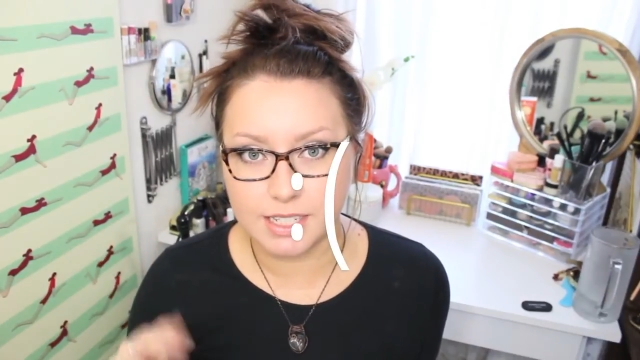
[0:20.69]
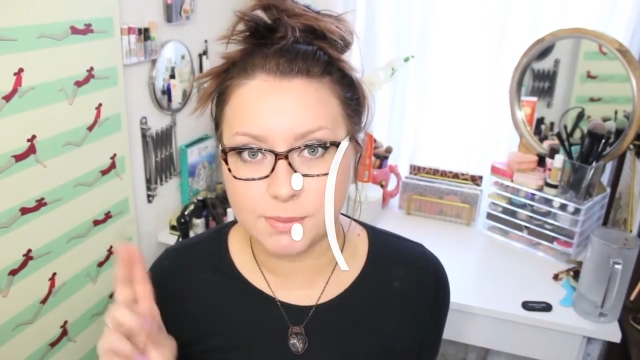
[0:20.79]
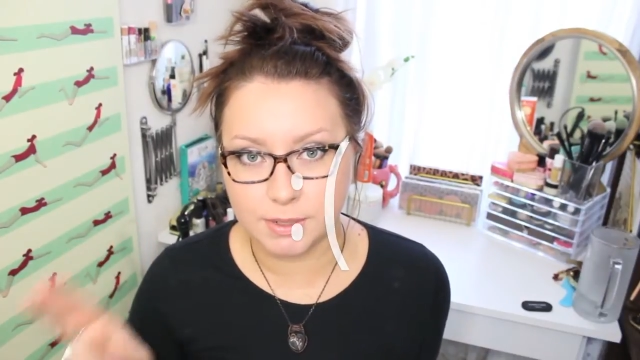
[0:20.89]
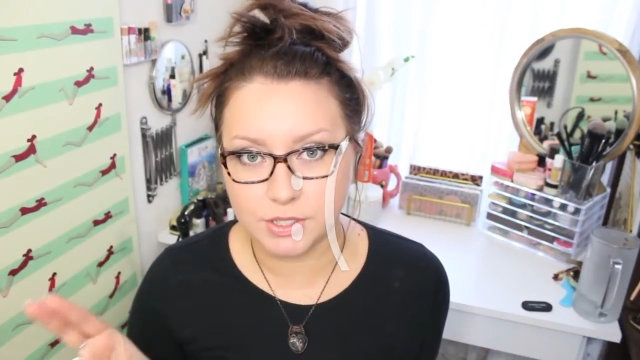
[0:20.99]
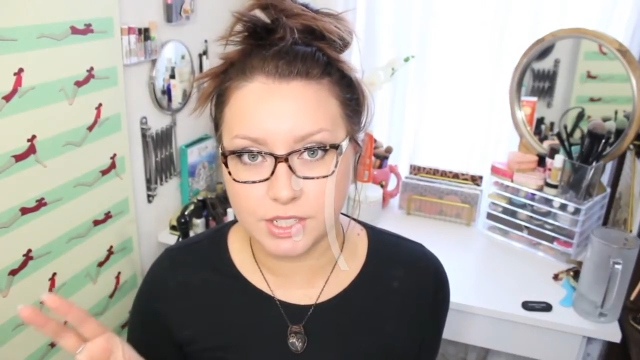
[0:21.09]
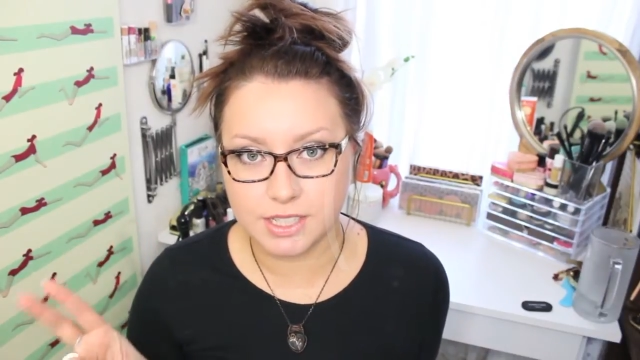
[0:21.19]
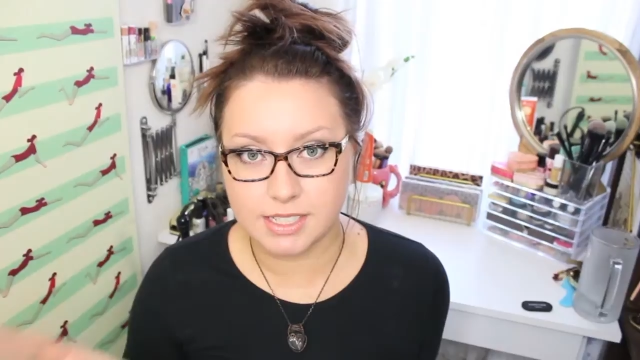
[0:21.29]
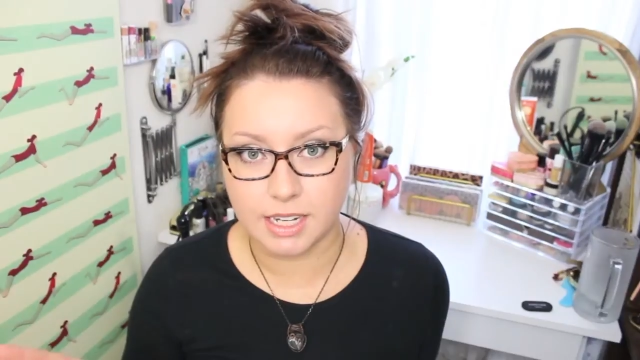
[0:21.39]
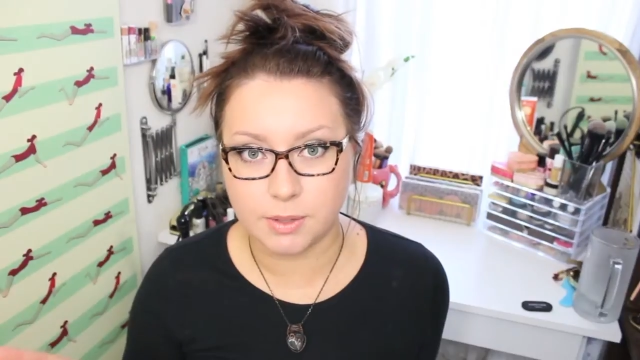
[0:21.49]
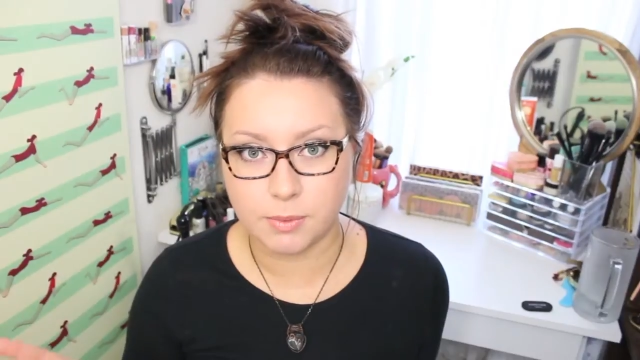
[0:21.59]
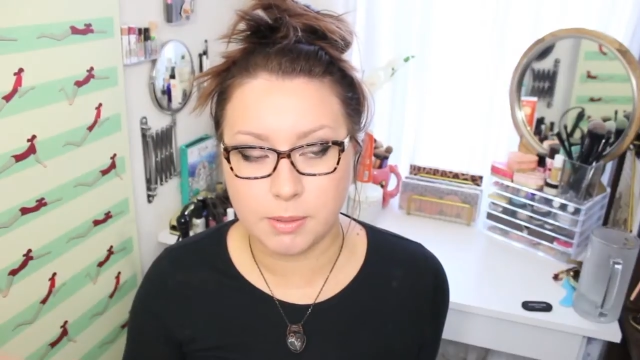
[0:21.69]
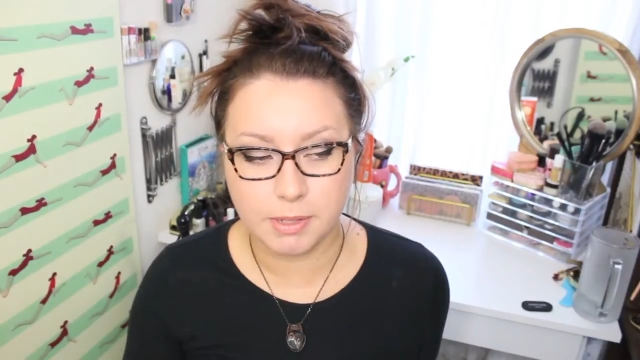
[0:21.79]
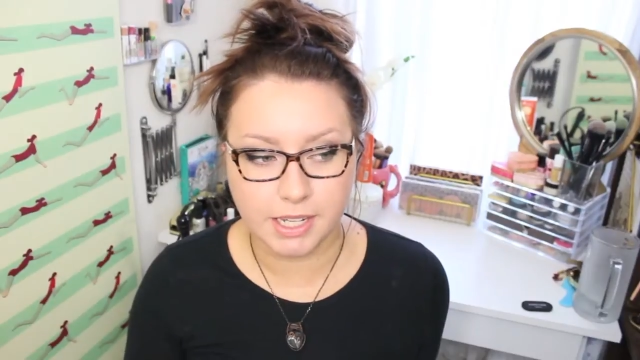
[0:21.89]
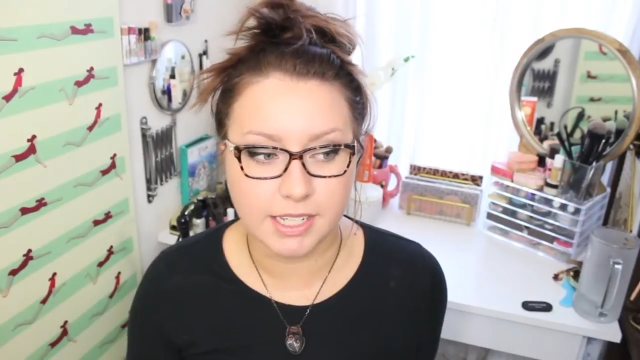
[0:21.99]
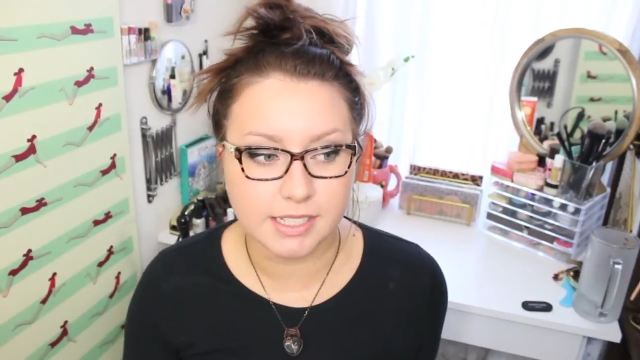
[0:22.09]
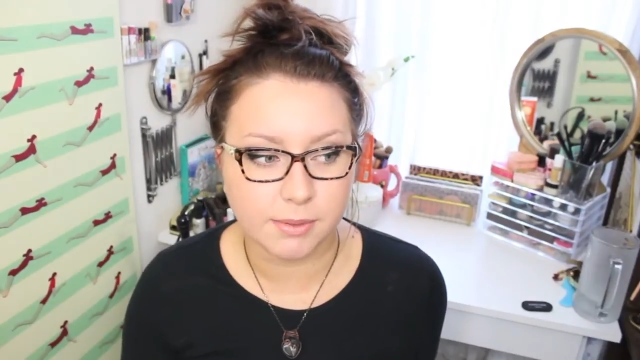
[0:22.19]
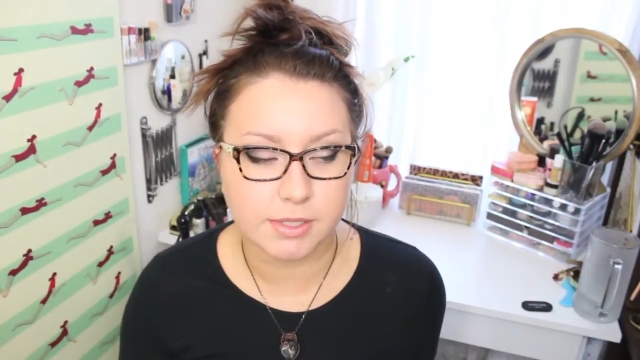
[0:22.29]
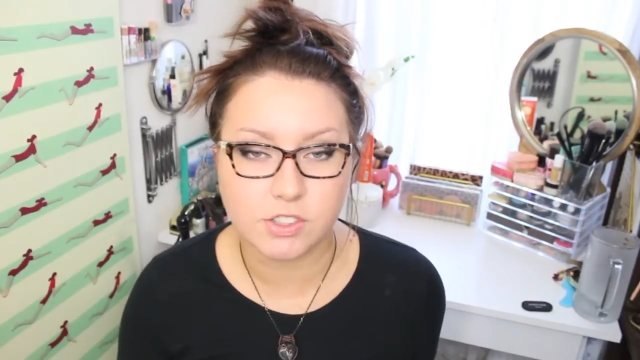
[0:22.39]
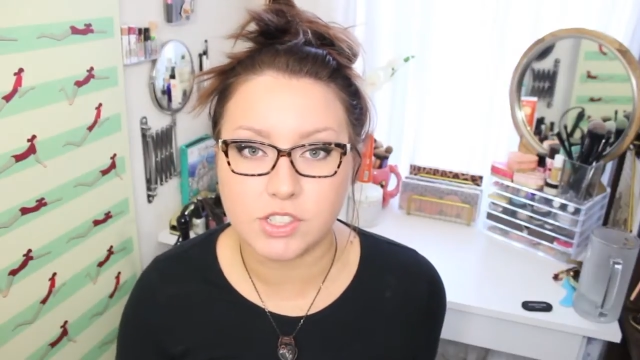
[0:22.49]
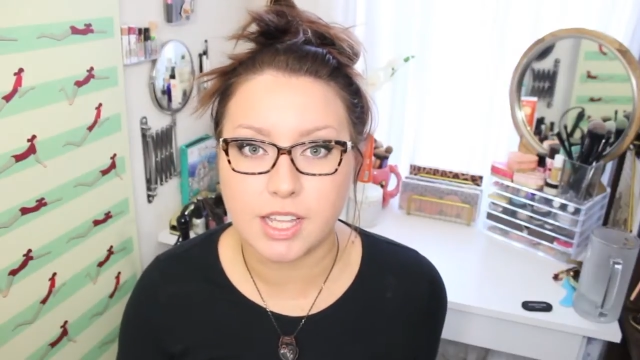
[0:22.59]
especially the second one because I
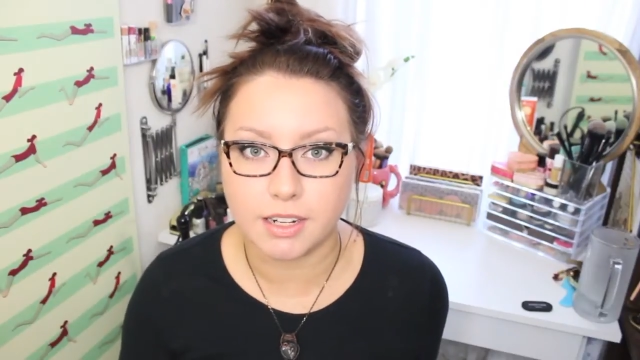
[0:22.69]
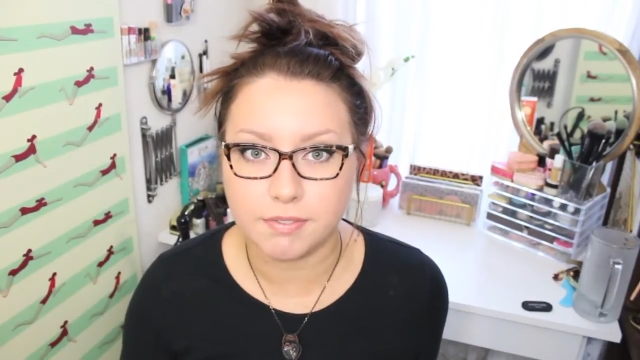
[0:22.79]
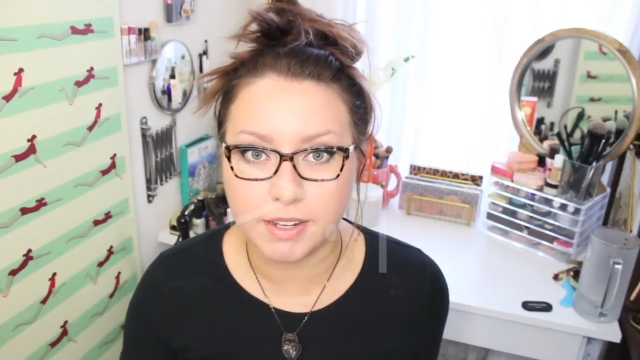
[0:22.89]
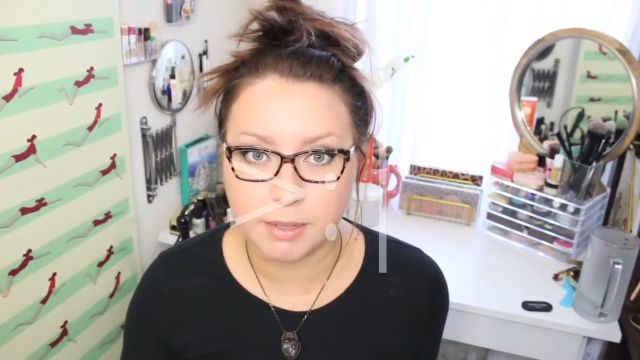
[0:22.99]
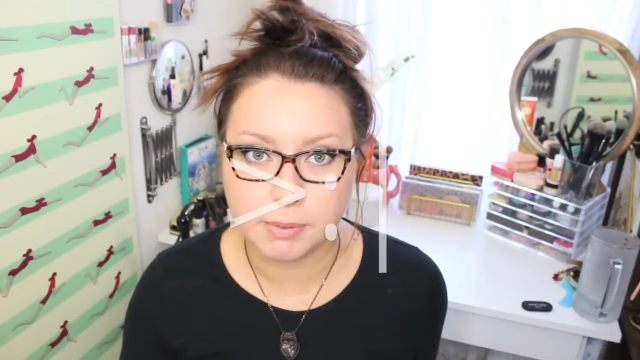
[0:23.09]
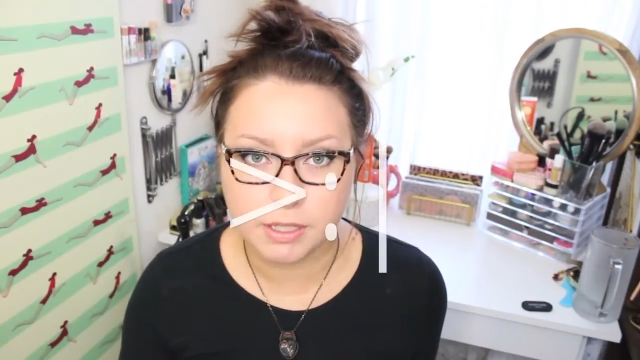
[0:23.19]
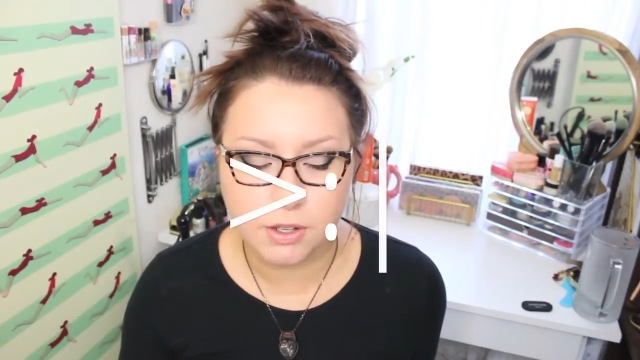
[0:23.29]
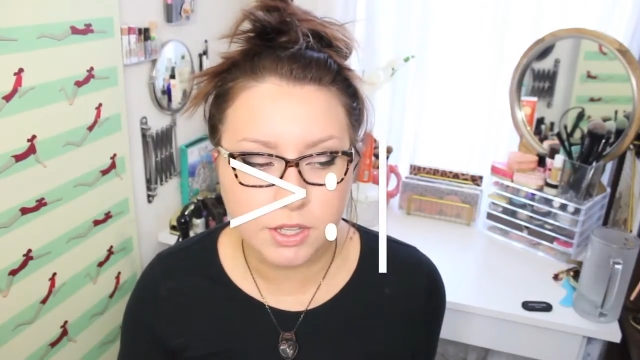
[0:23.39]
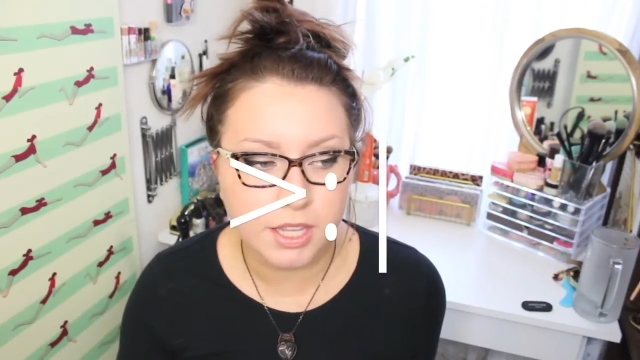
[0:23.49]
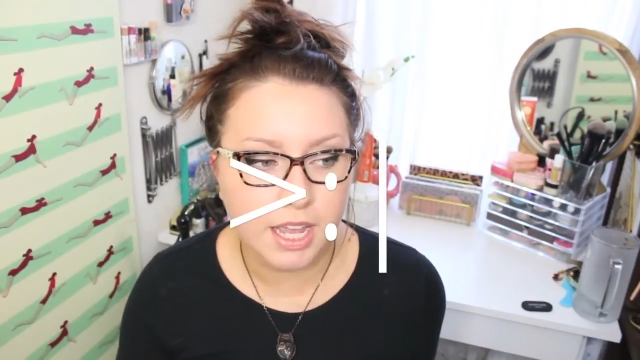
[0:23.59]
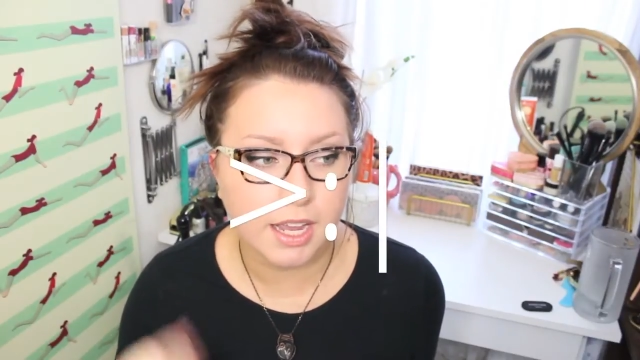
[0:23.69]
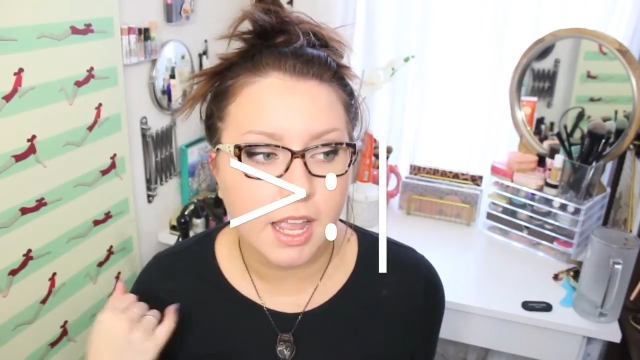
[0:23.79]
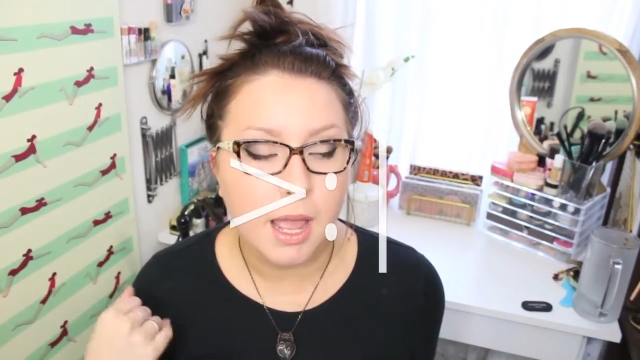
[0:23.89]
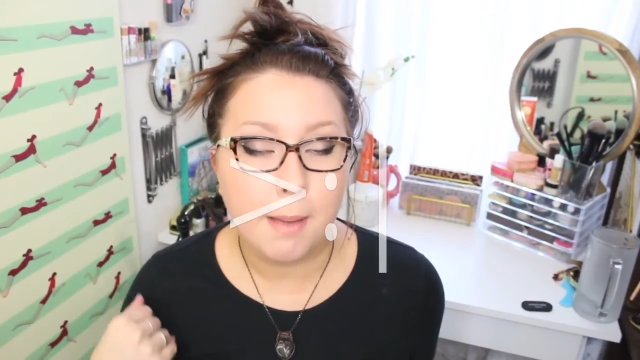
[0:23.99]
was just kind of fed up with the whole thing,